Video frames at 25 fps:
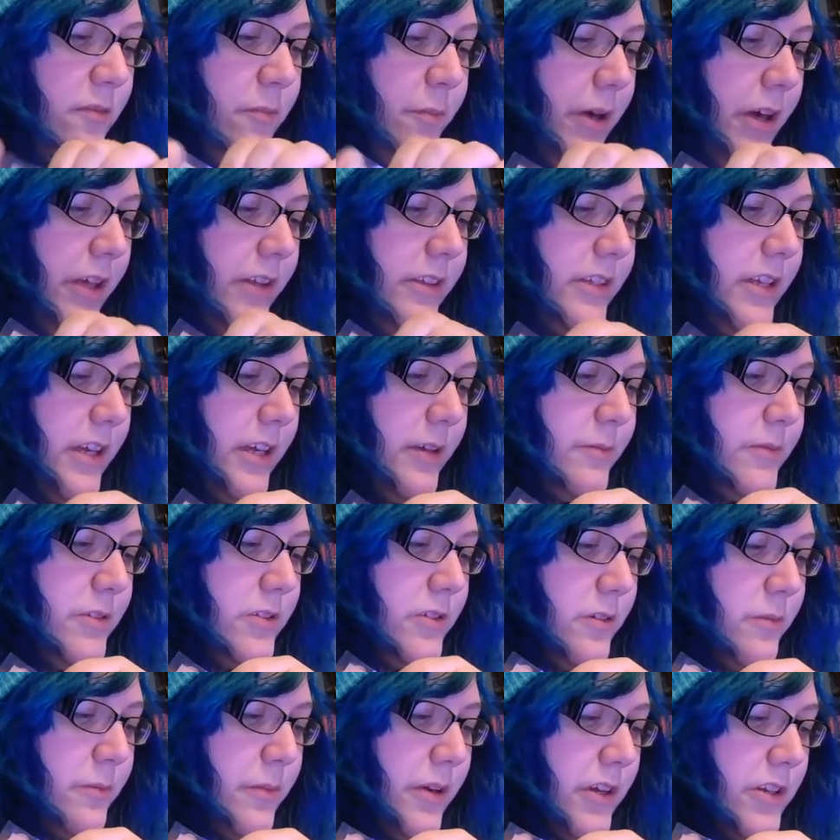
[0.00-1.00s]
bath time
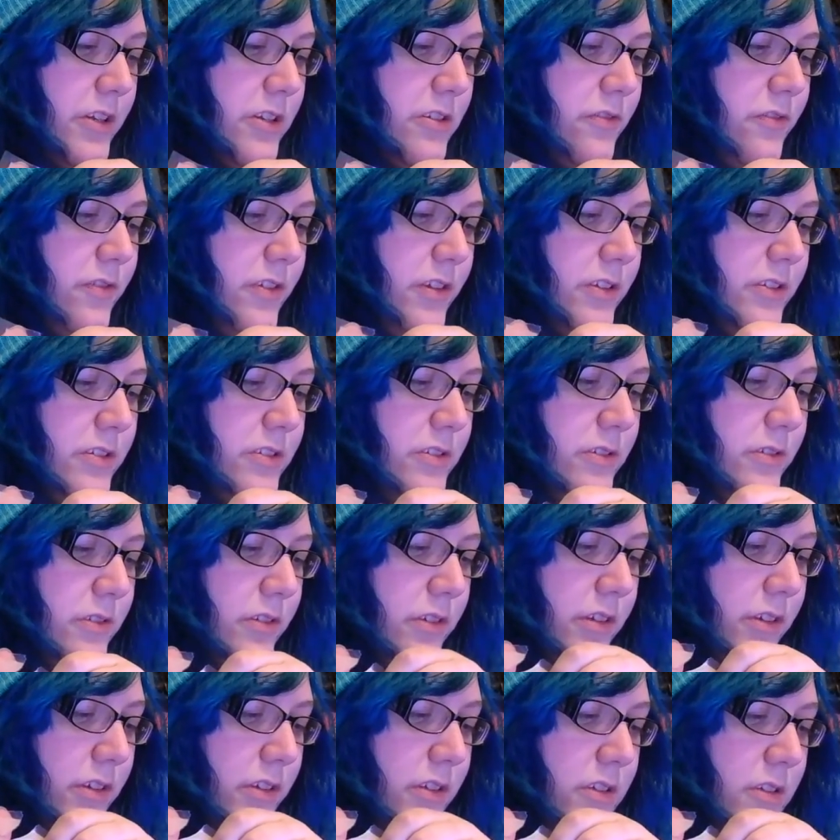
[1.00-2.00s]
so much. Feels so
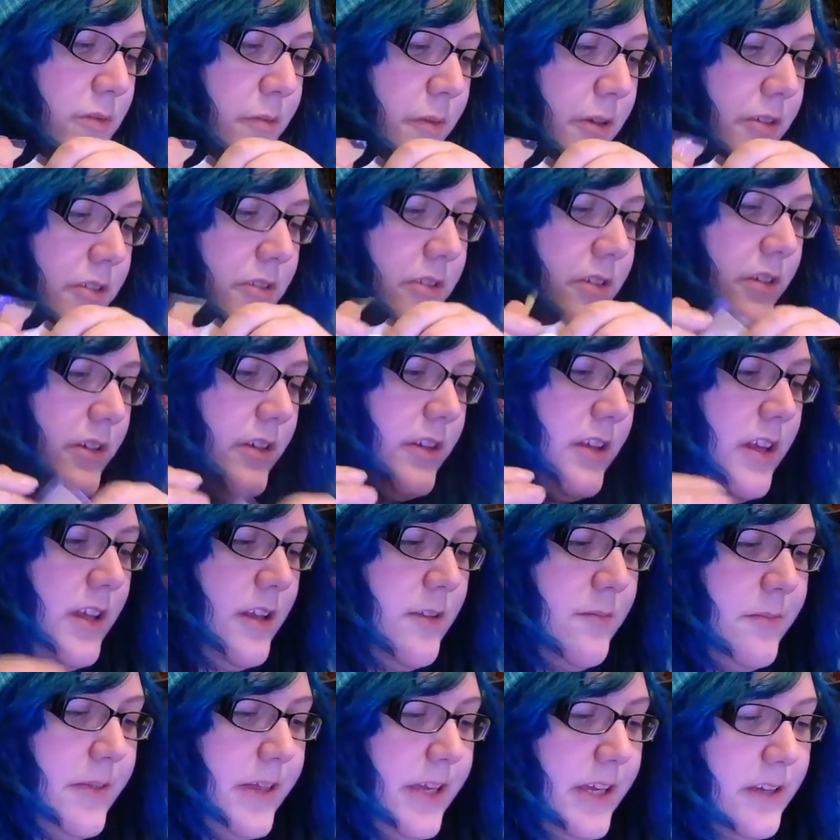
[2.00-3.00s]
good. Smells good. It
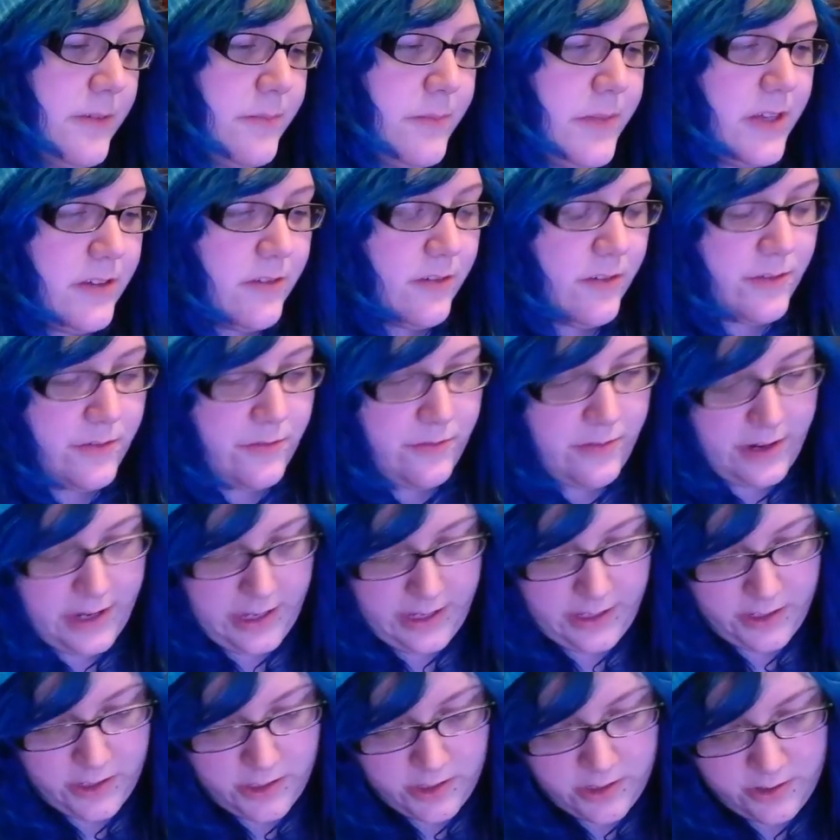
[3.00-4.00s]
make me
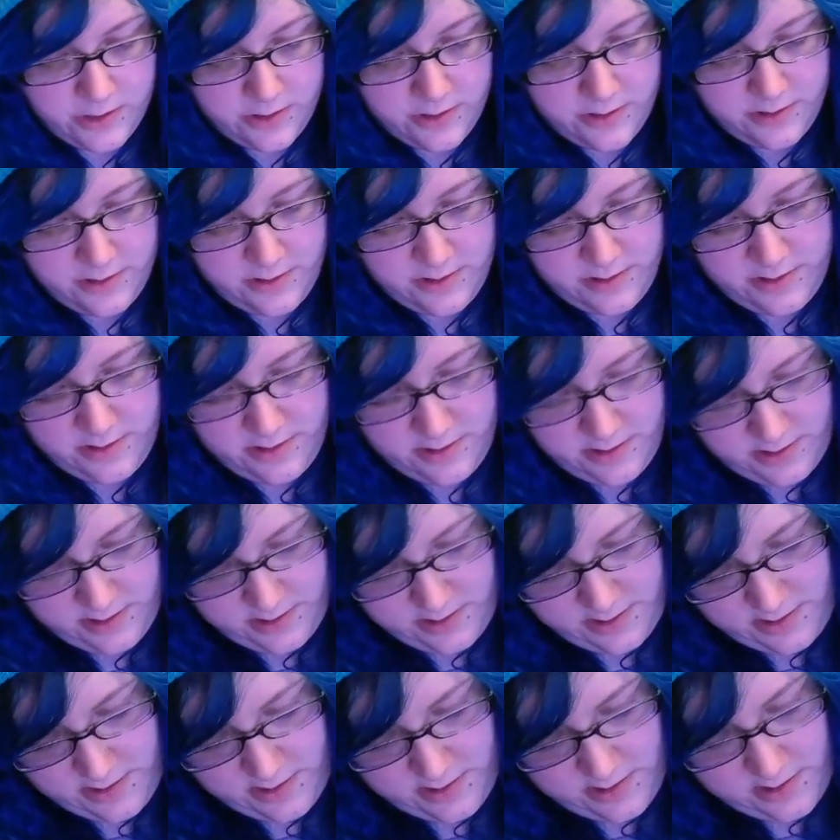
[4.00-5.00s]
refresh.
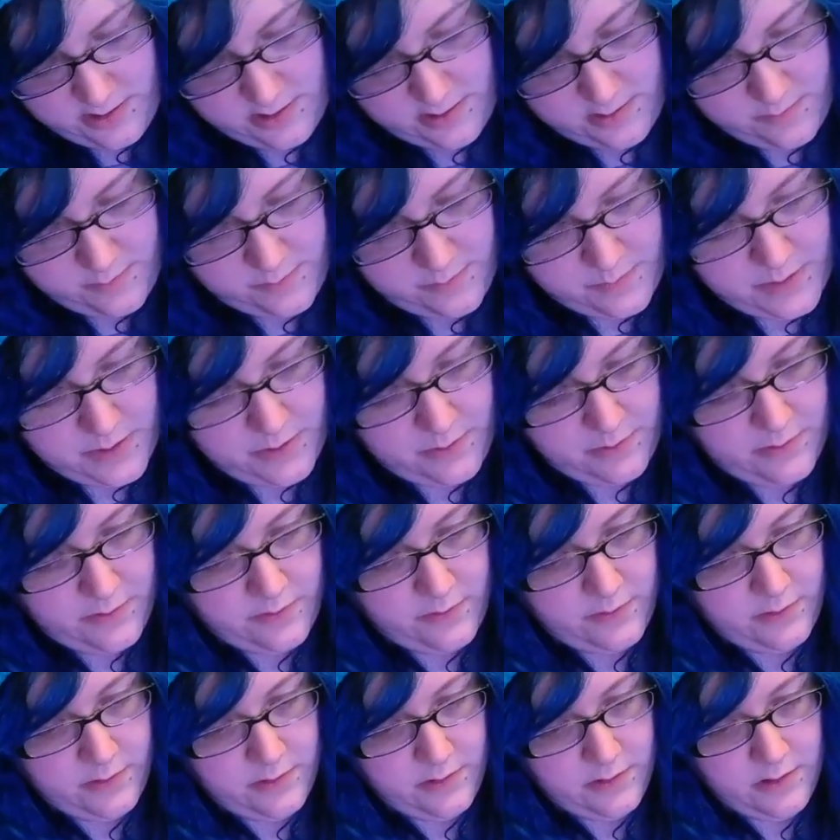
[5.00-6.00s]

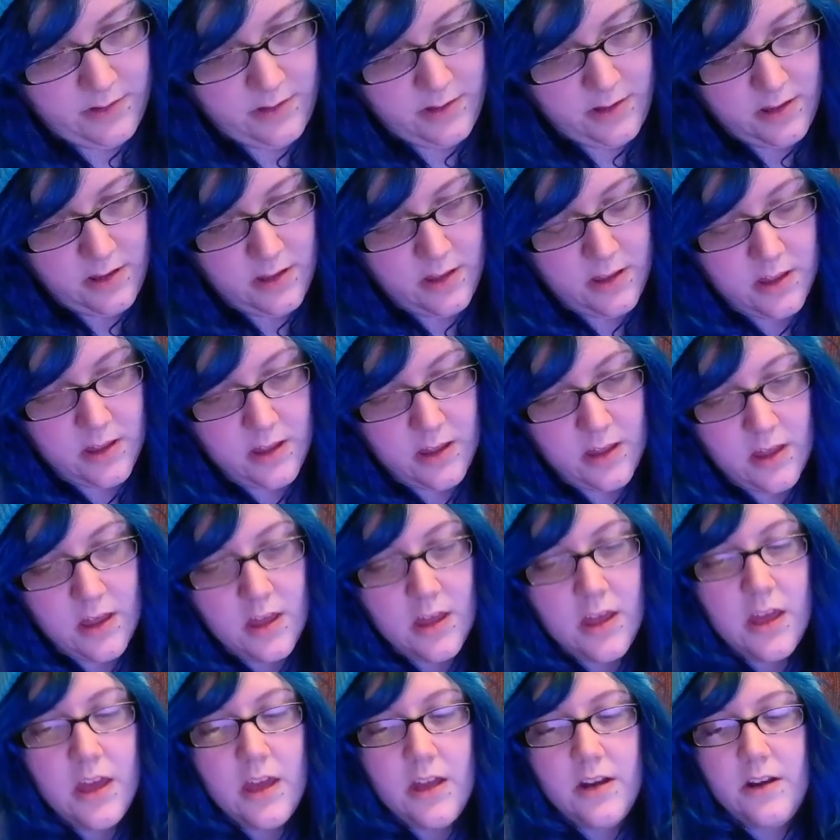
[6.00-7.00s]
Beautiful.
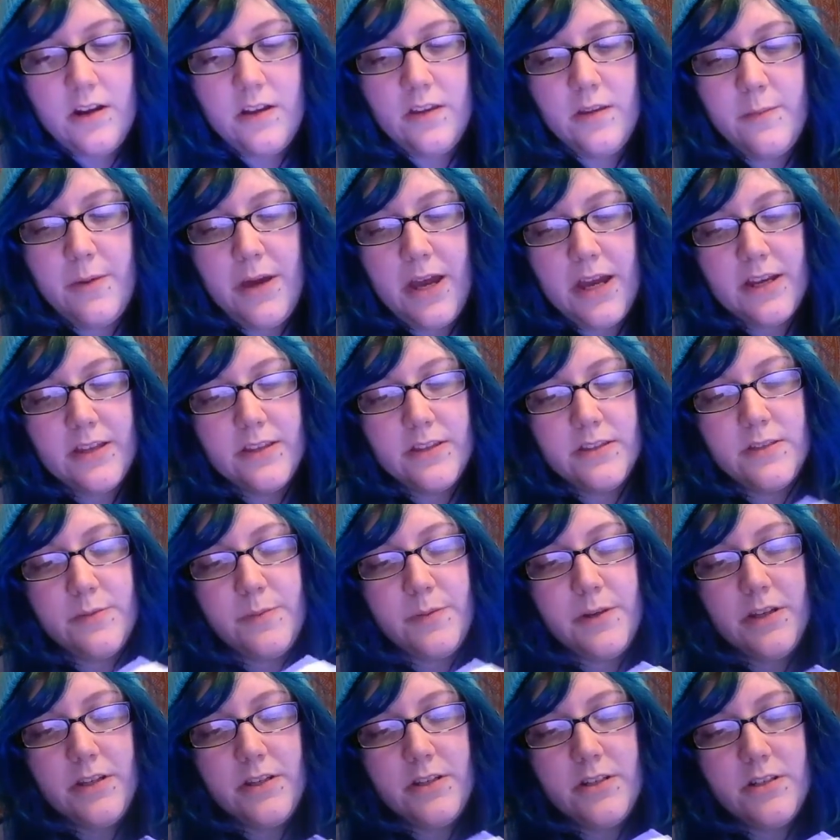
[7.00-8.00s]
And on the back of the
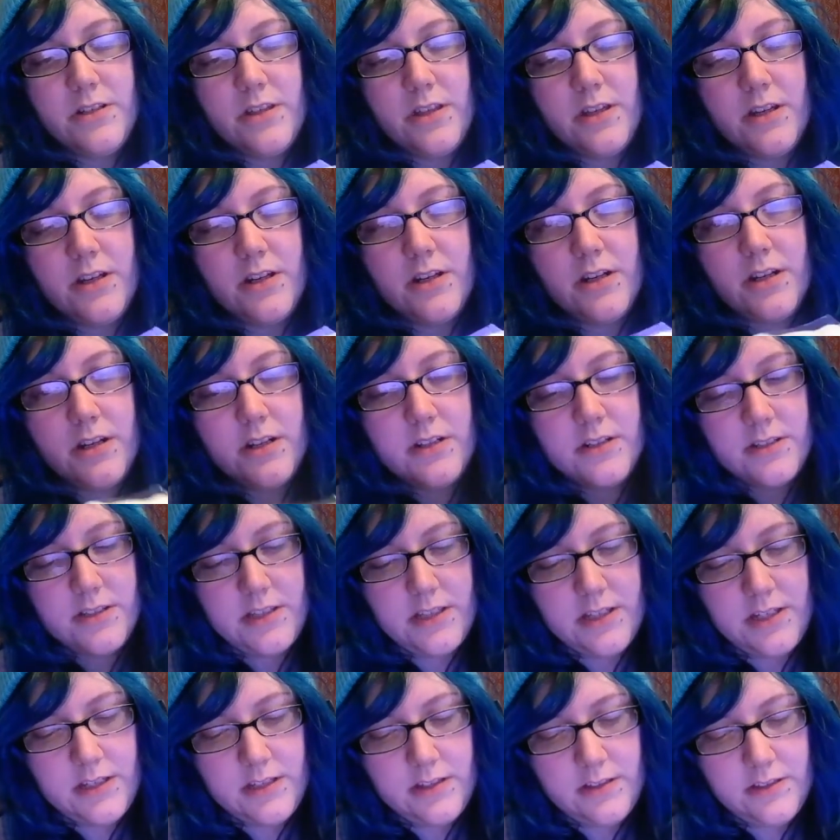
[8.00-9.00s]
sponge, there's
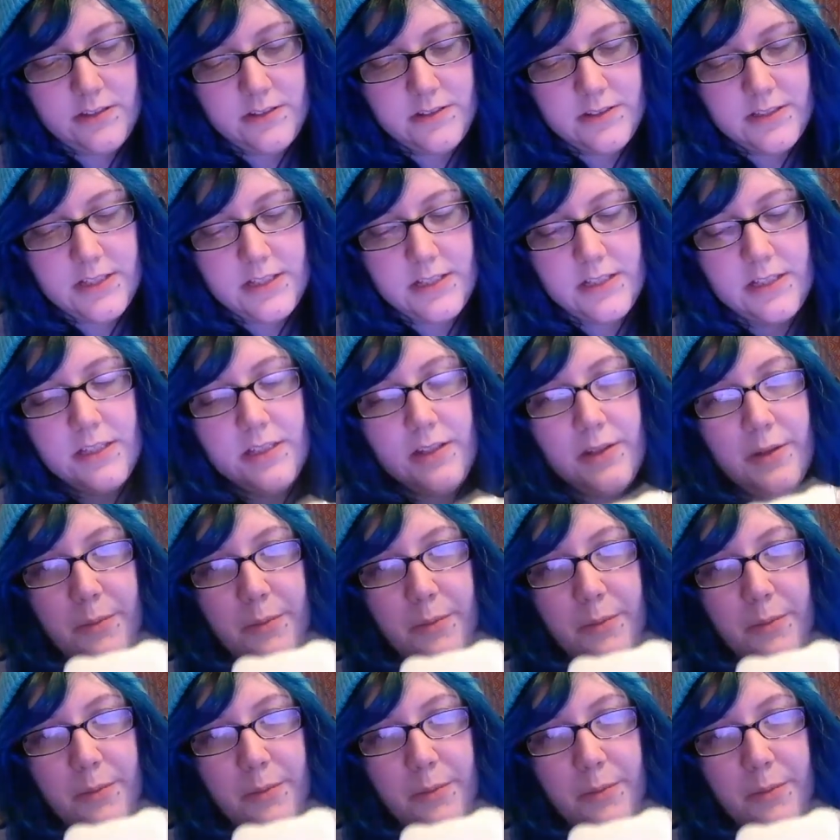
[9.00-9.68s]
like, it looks like a little